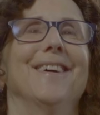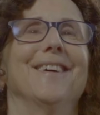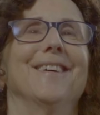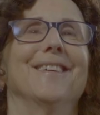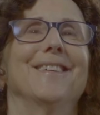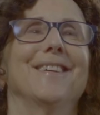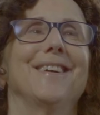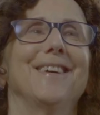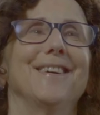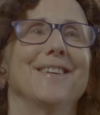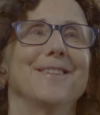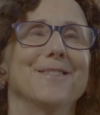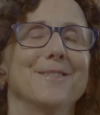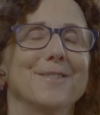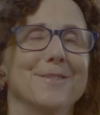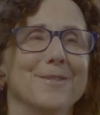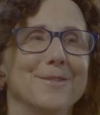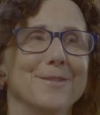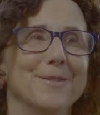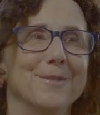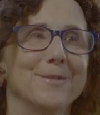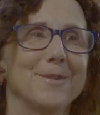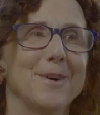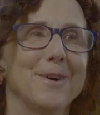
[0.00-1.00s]
Okay,
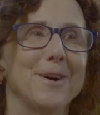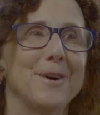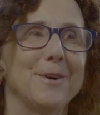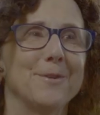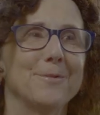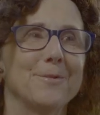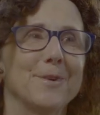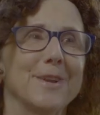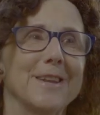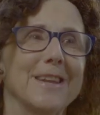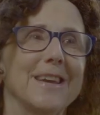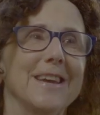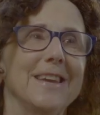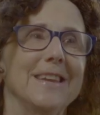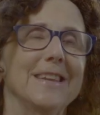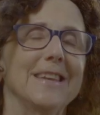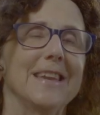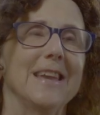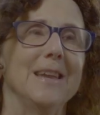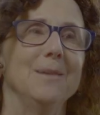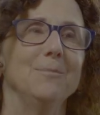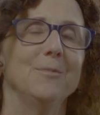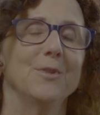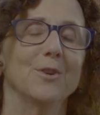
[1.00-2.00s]
well, when I
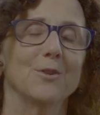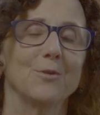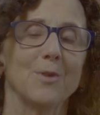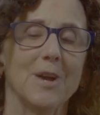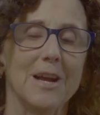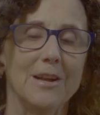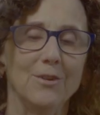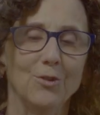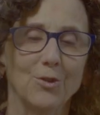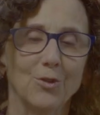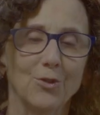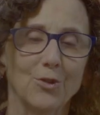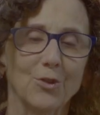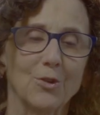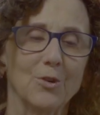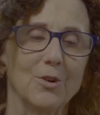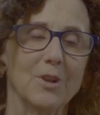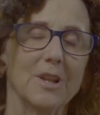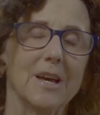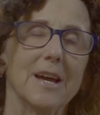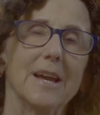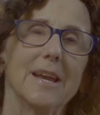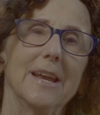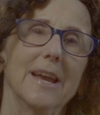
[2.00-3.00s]
came to graduate
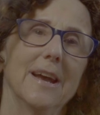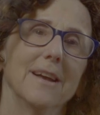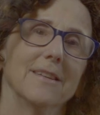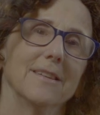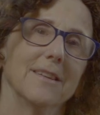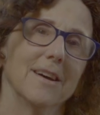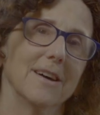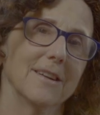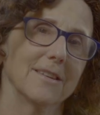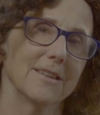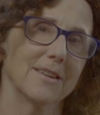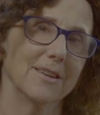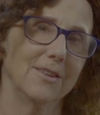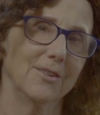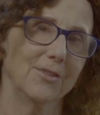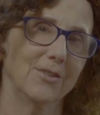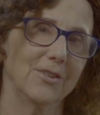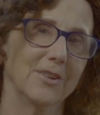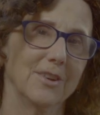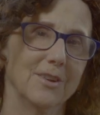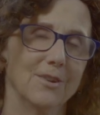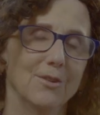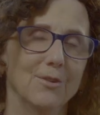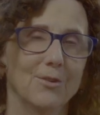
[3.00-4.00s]
school, I had not
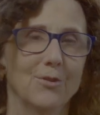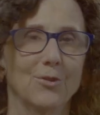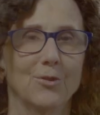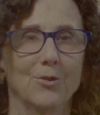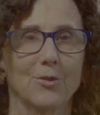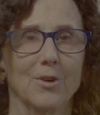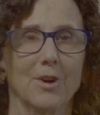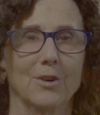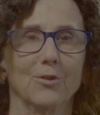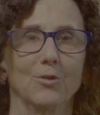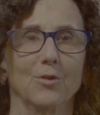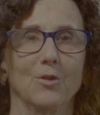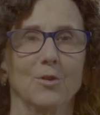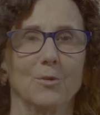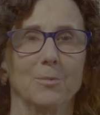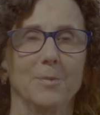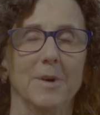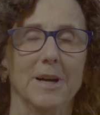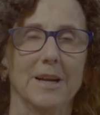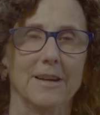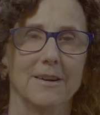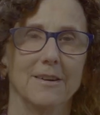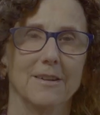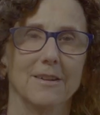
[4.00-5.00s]
considered structural
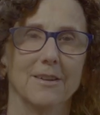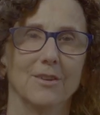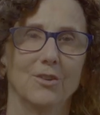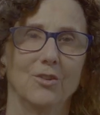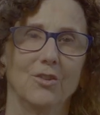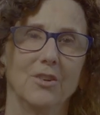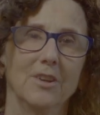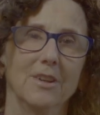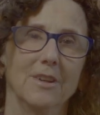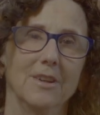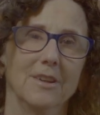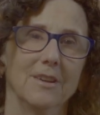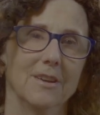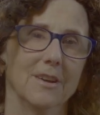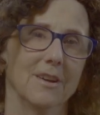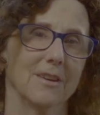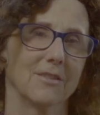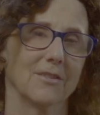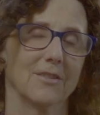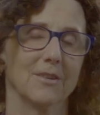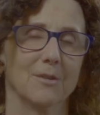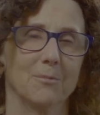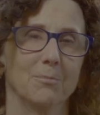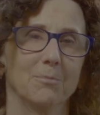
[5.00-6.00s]
biology
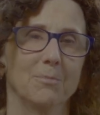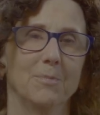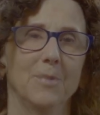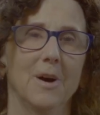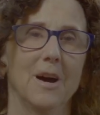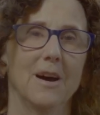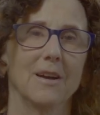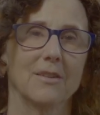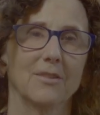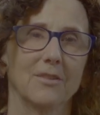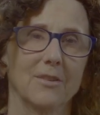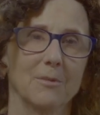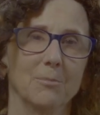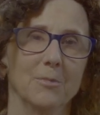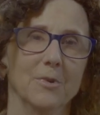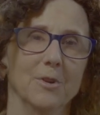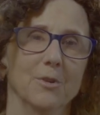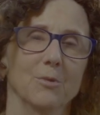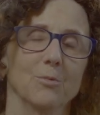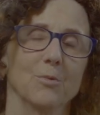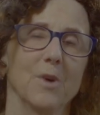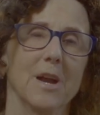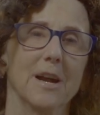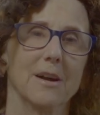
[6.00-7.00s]
as a
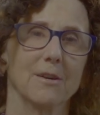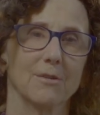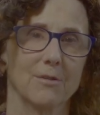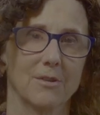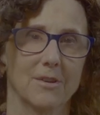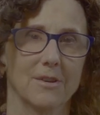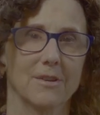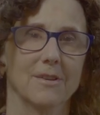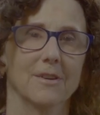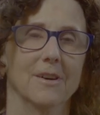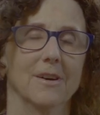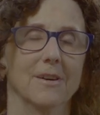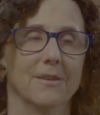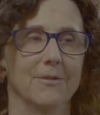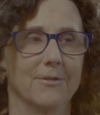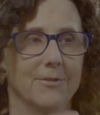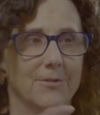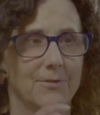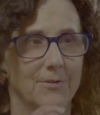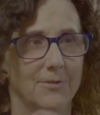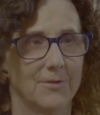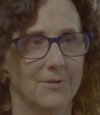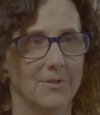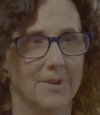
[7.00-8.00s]
possible route of
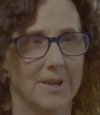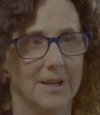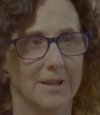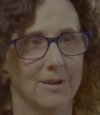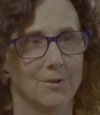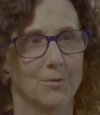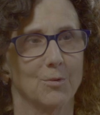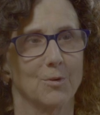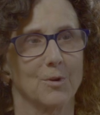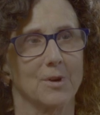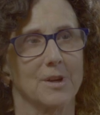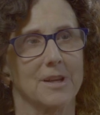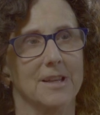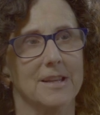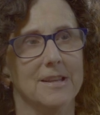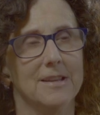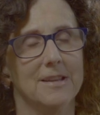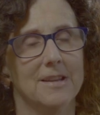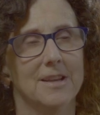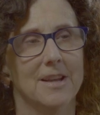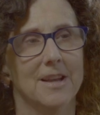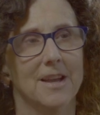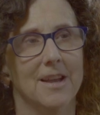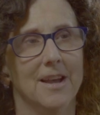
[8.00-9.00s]
inquiry.